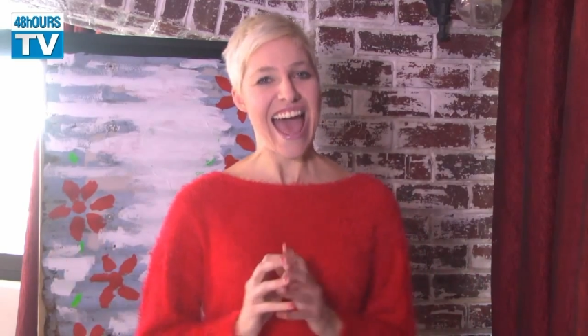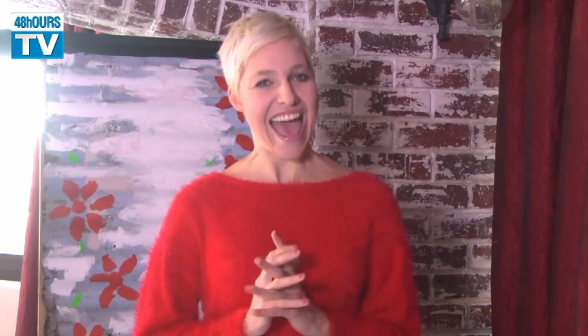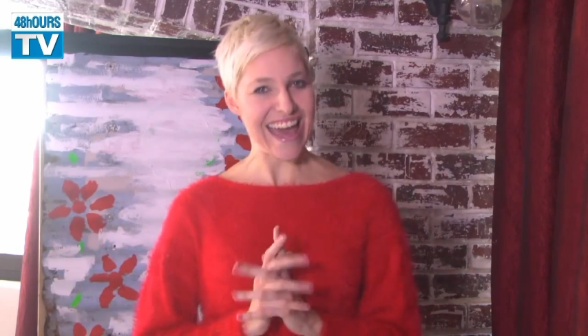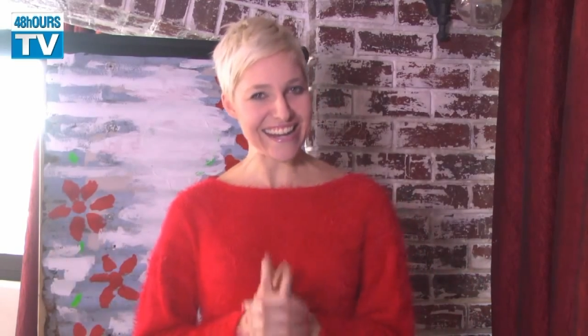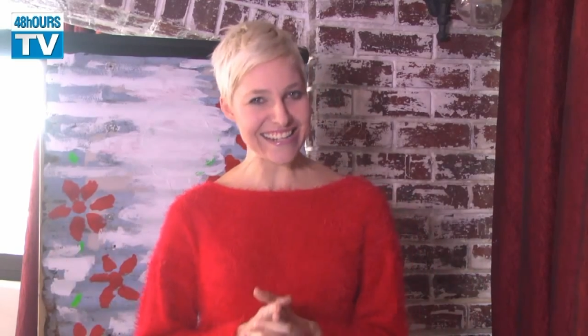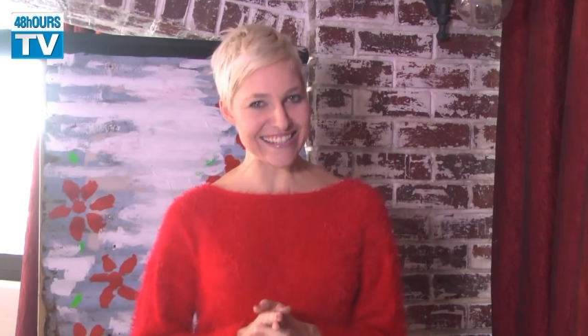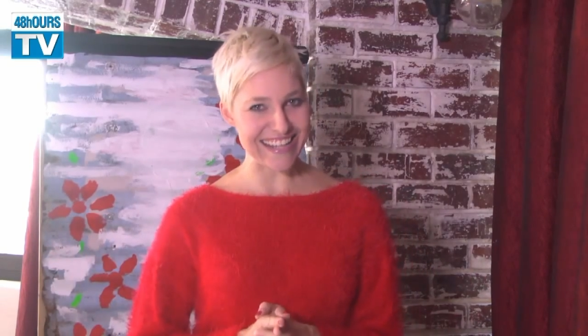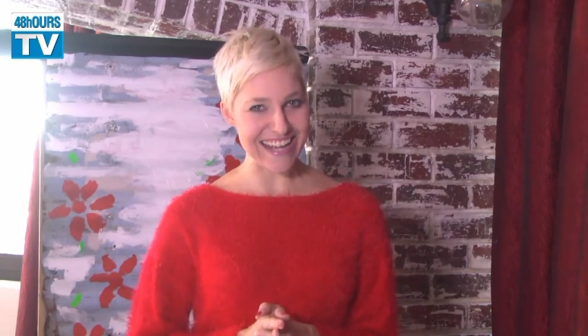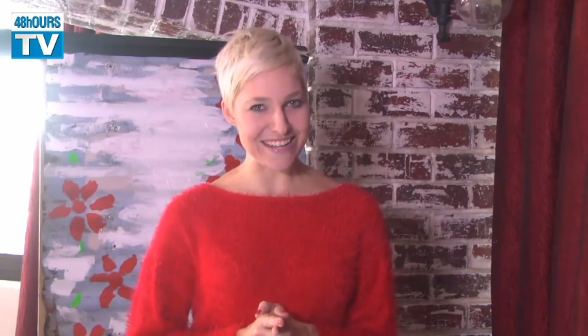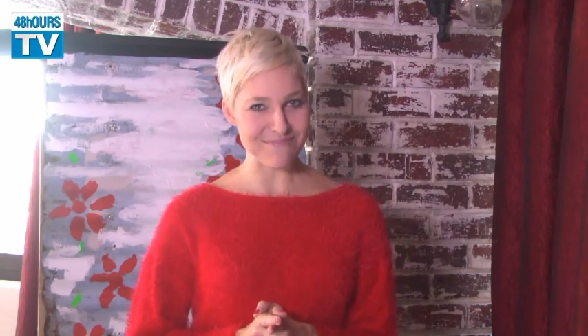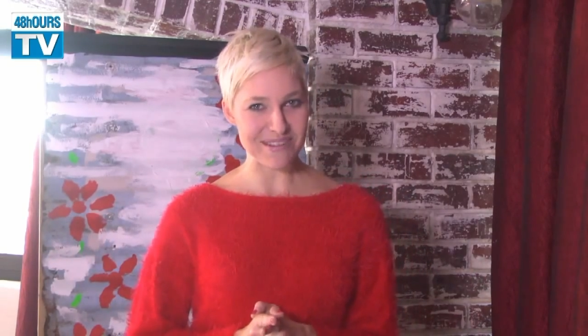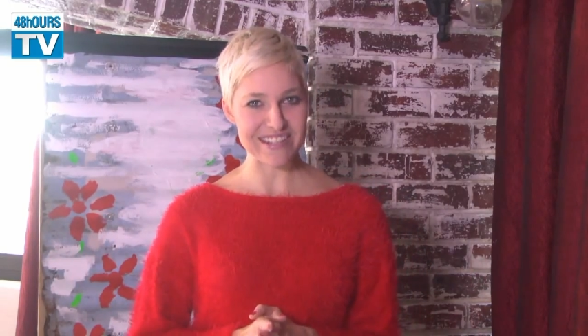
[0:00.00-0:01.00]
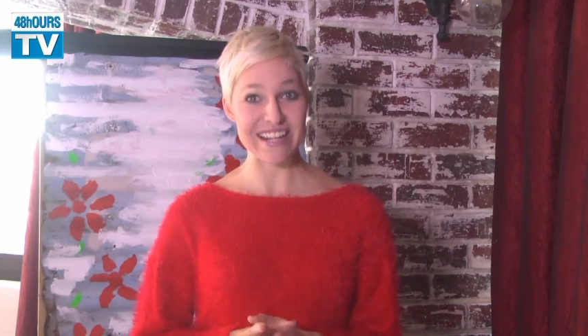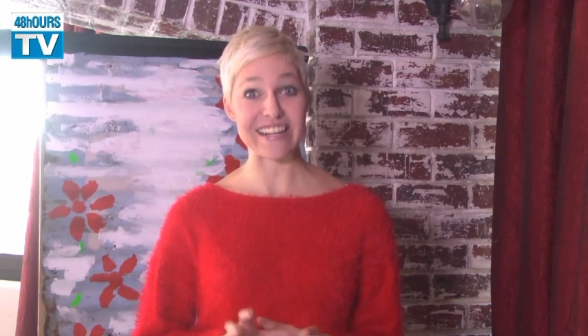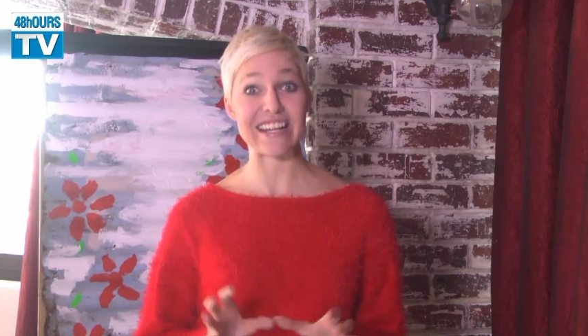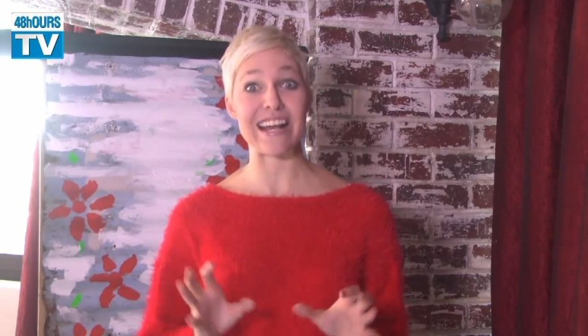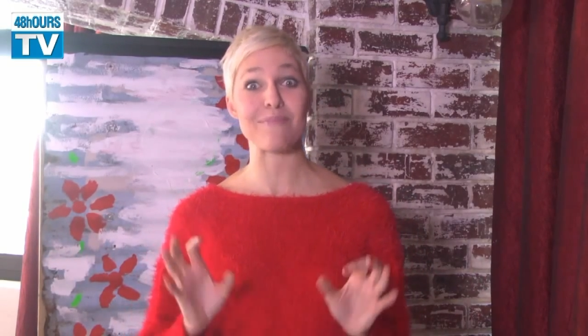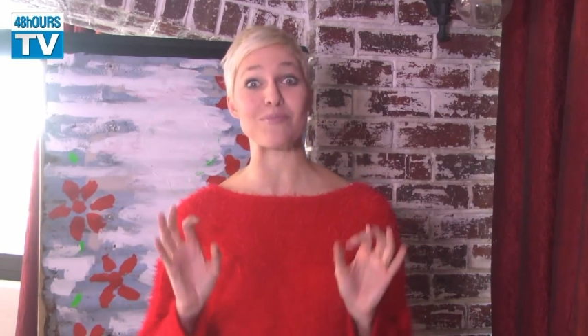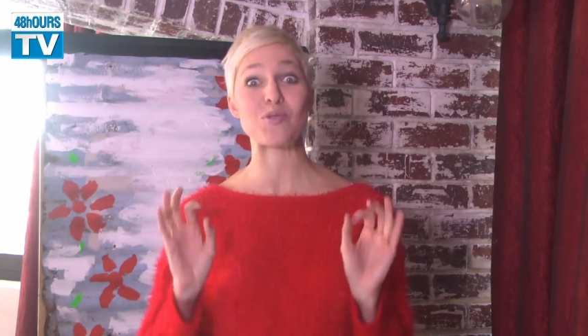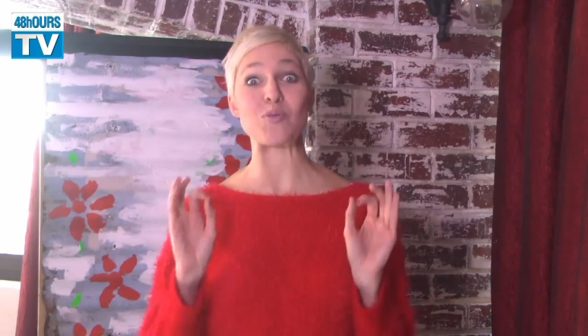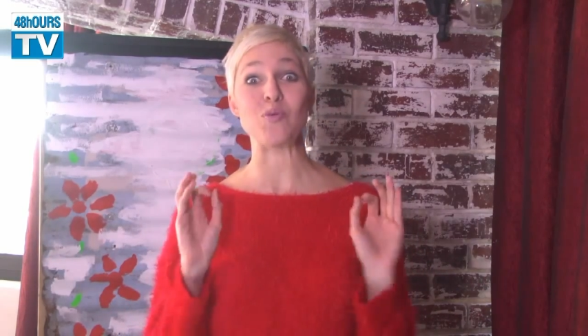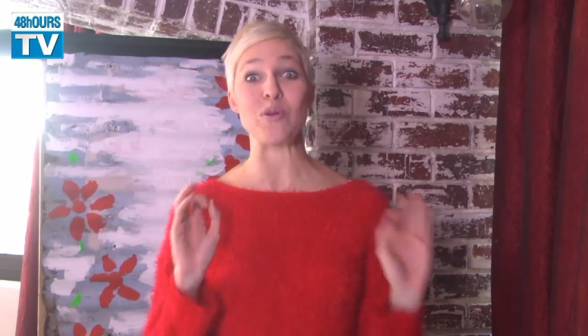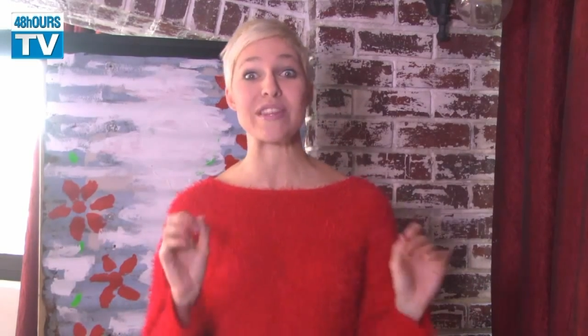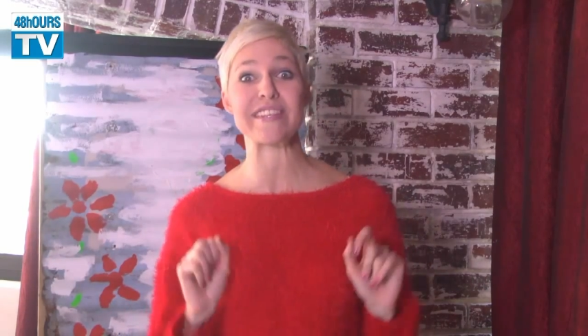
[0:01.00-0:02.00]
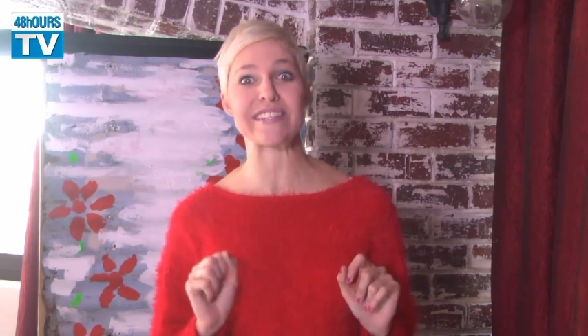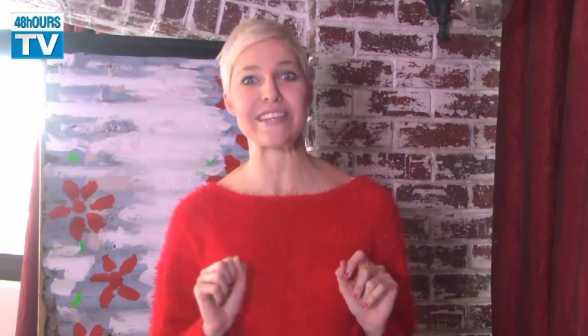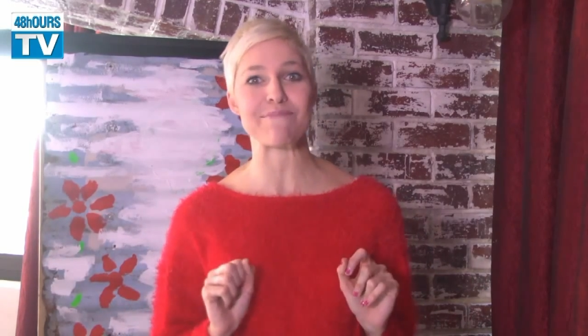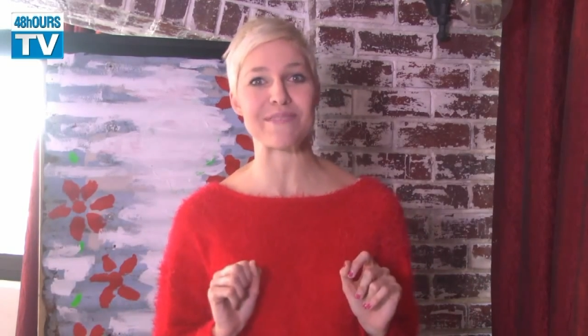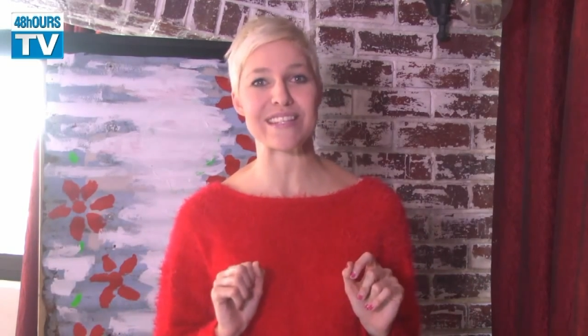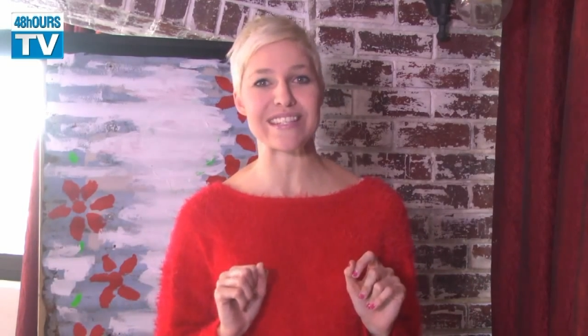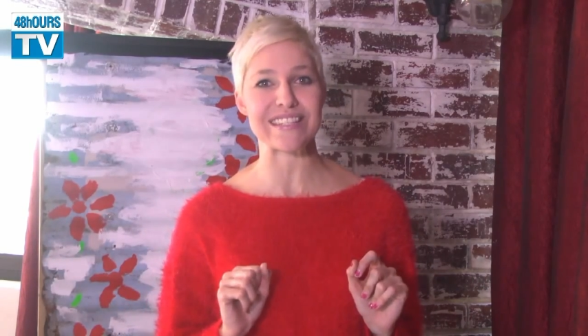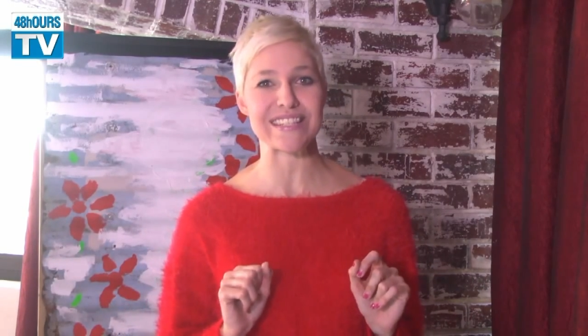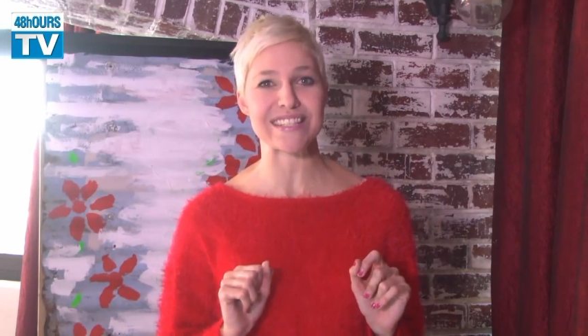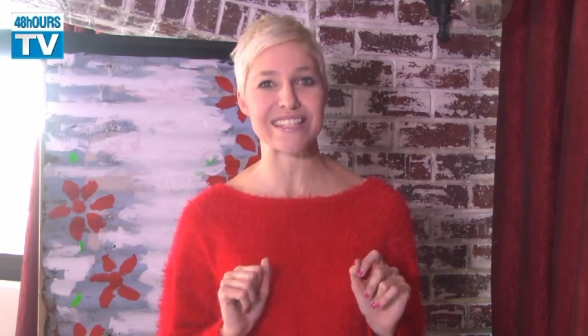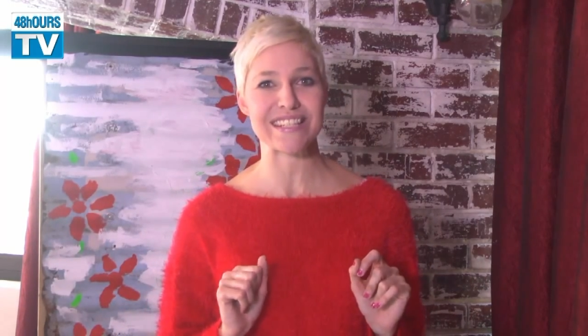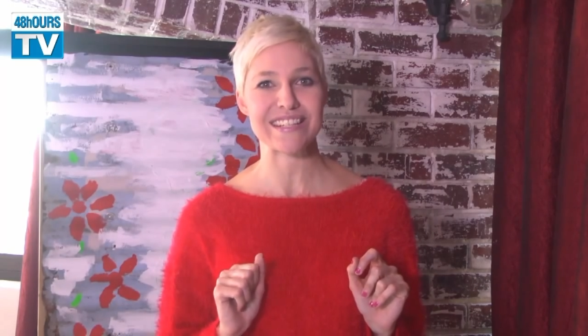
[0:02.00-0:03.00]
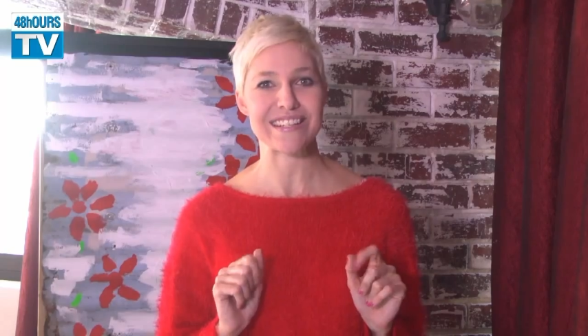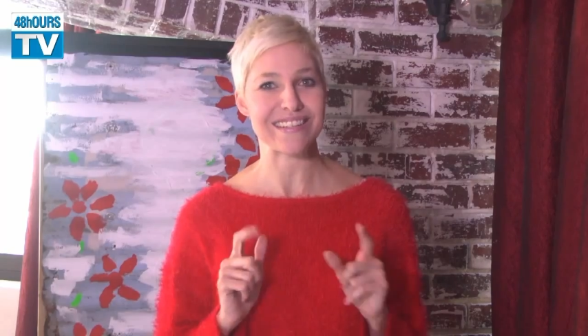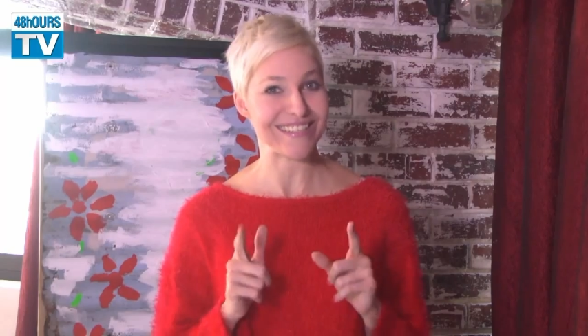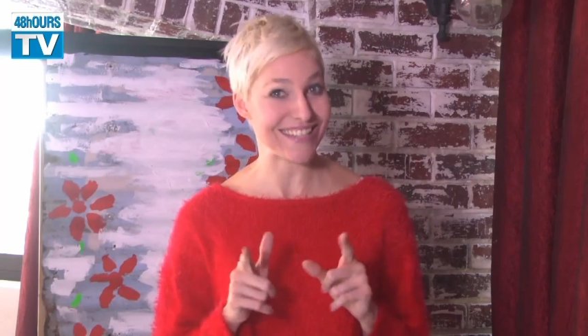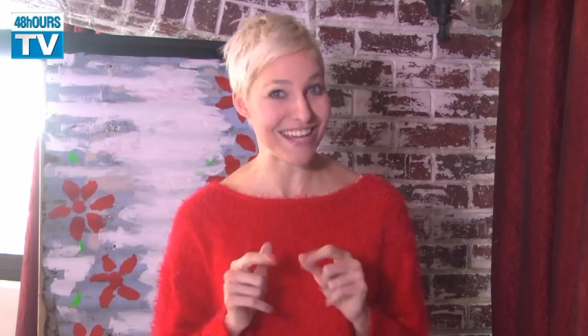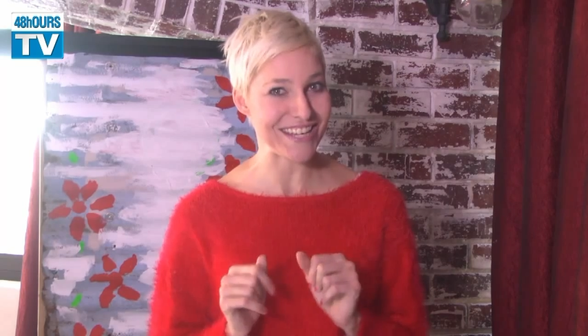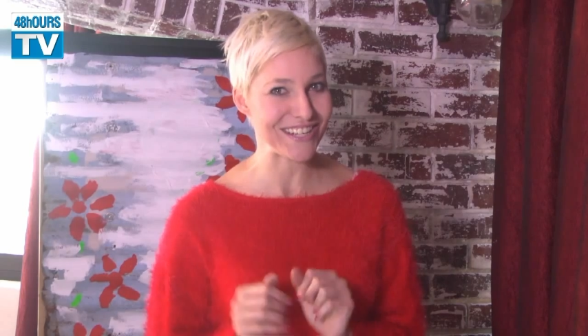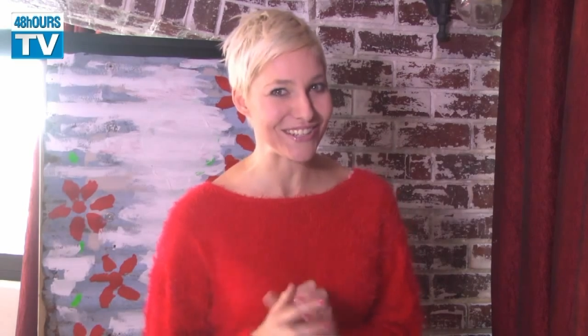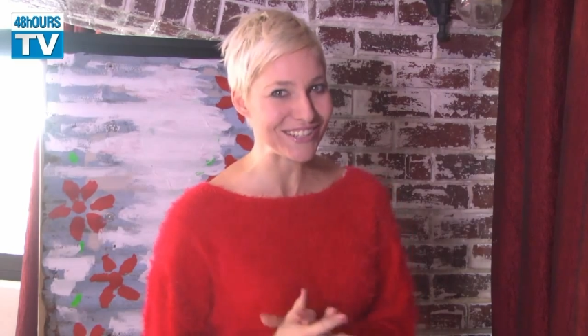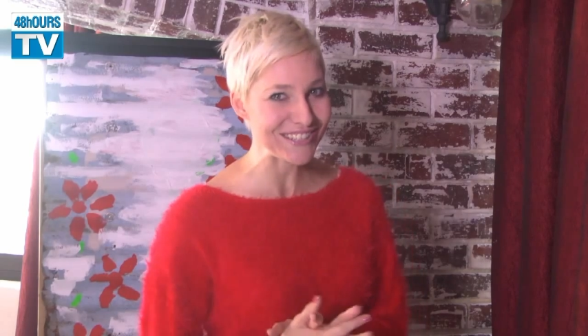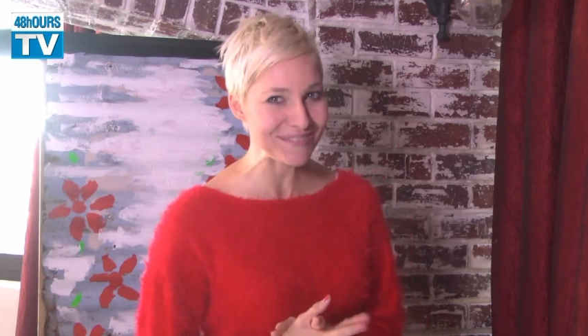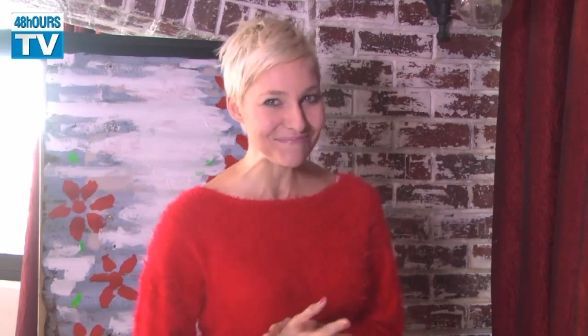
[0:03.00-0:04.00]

and excitement that comes with this hypnotist. Take a look.